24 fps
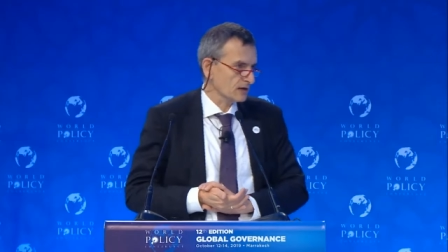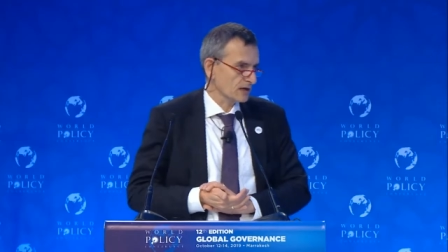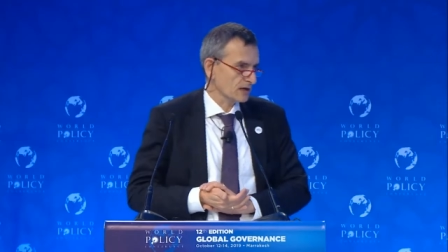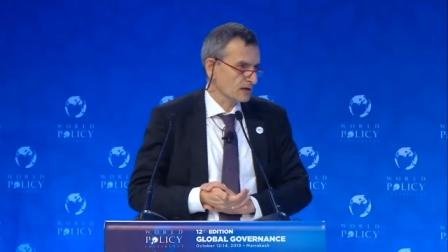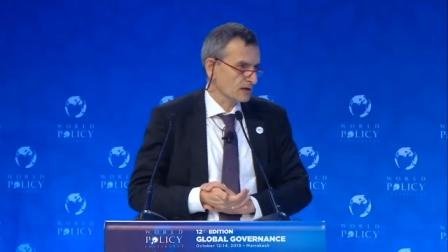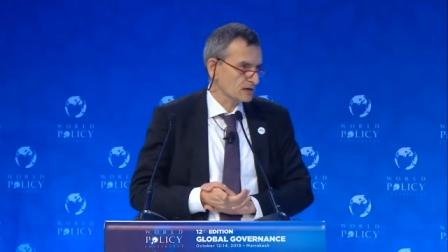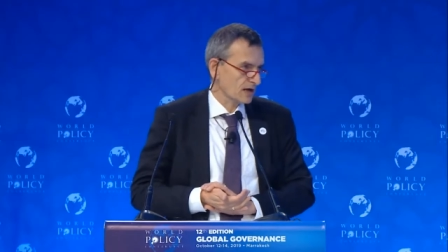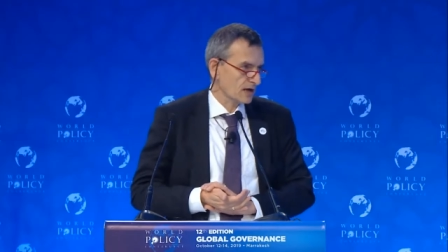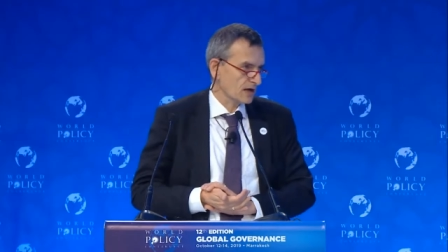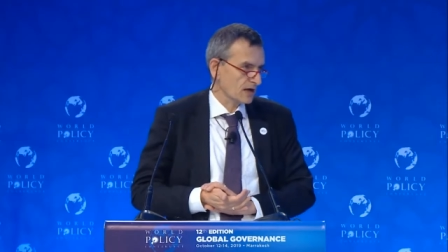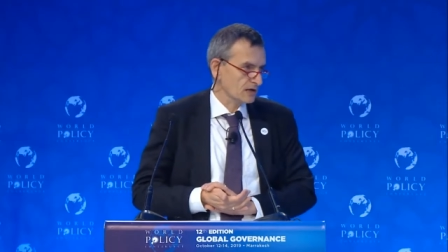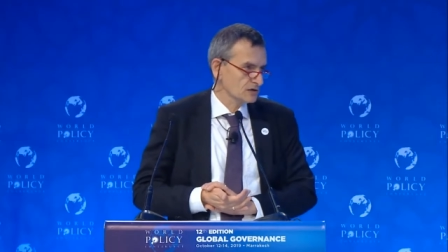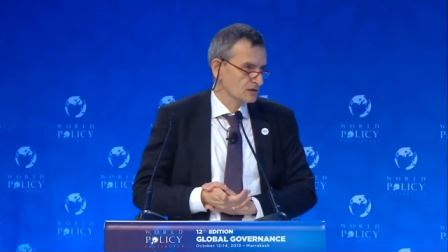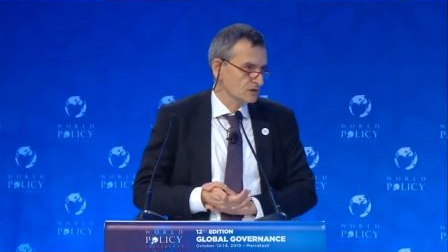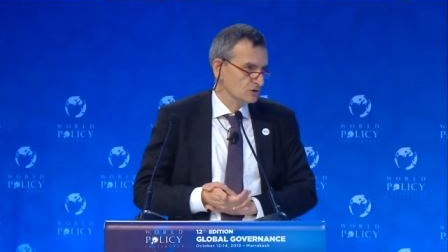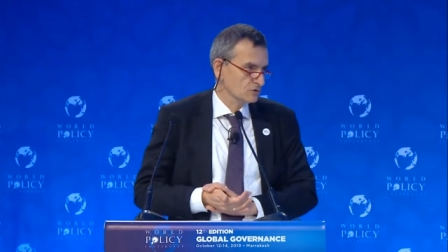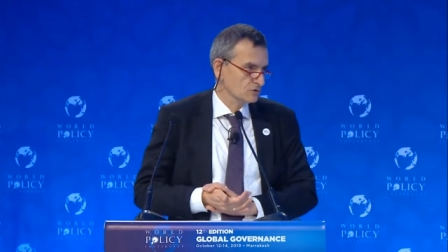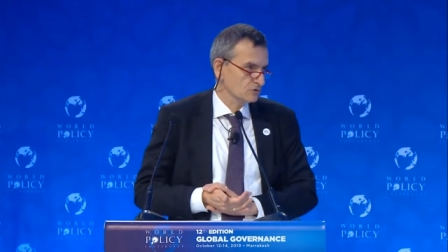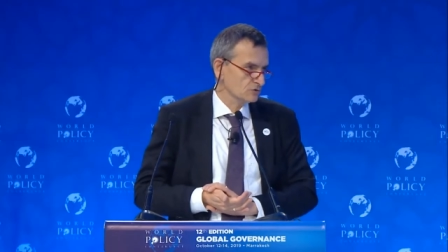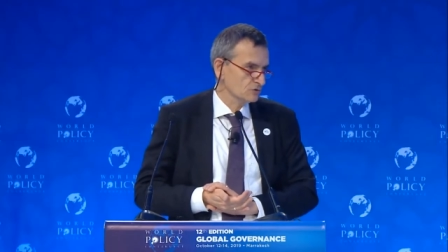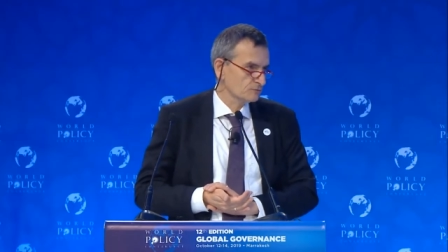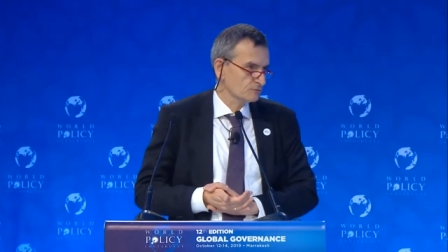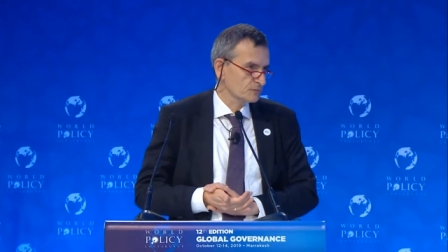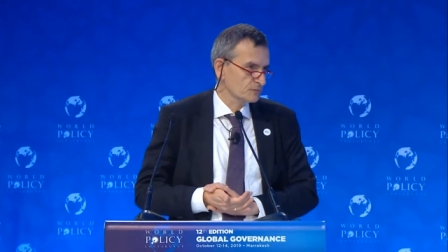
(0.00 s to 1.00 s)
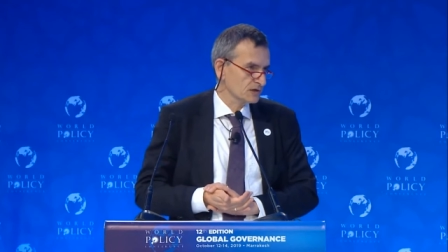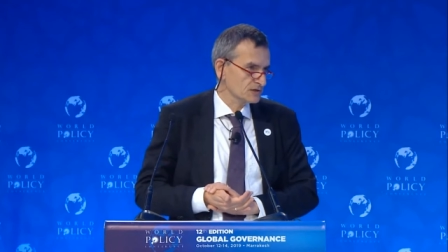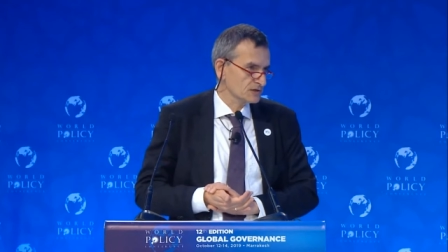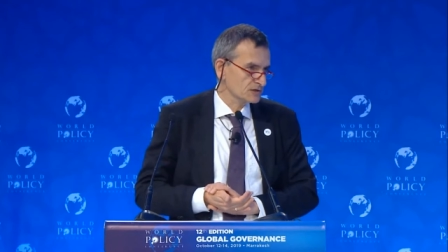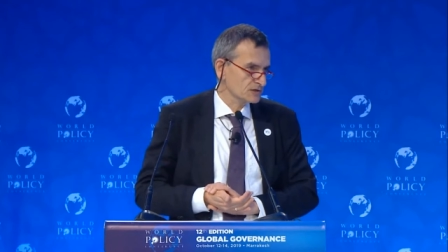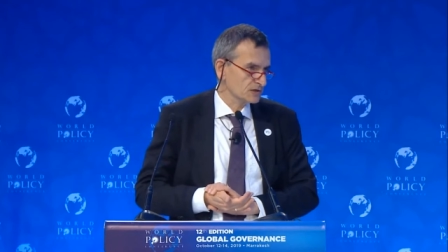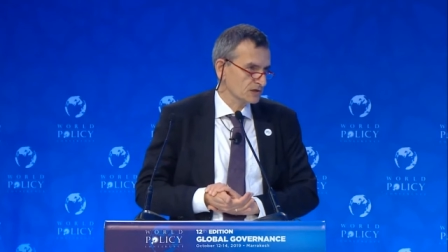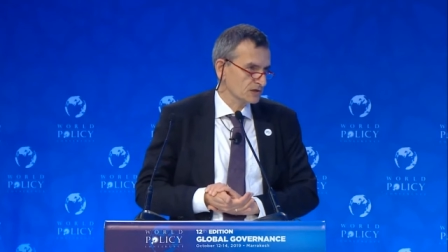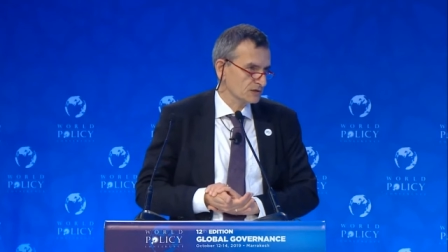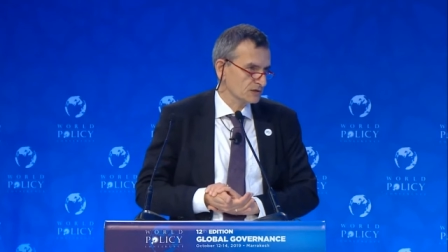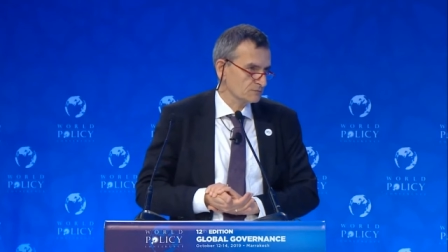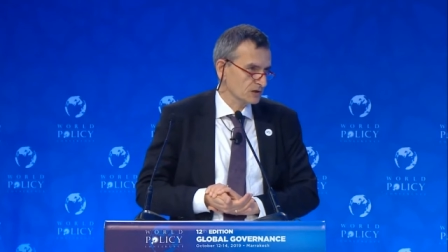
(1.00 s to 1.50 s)
and AU
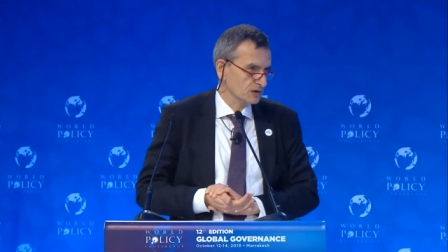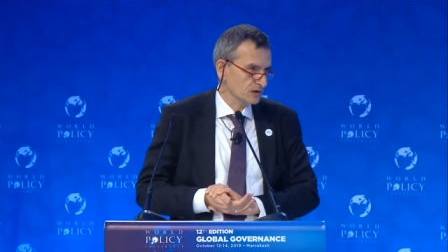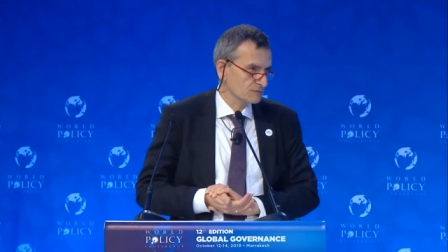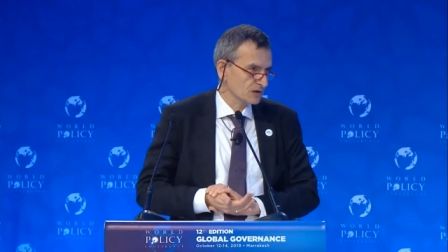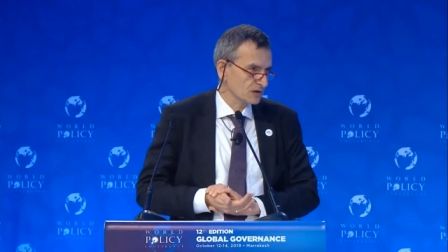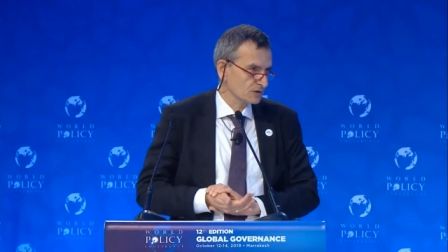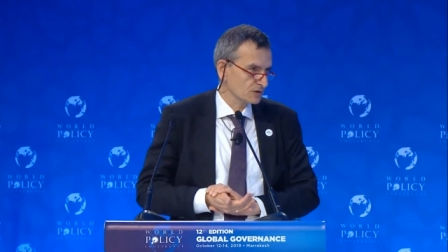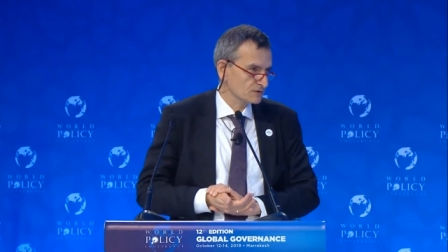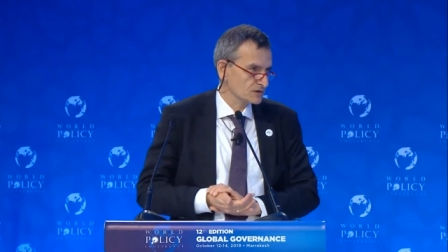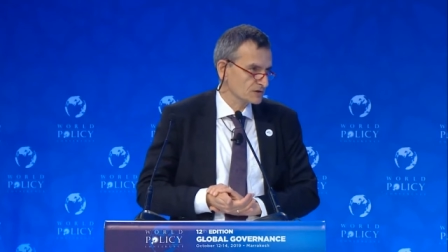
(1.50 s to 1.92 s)
peacekeeping, because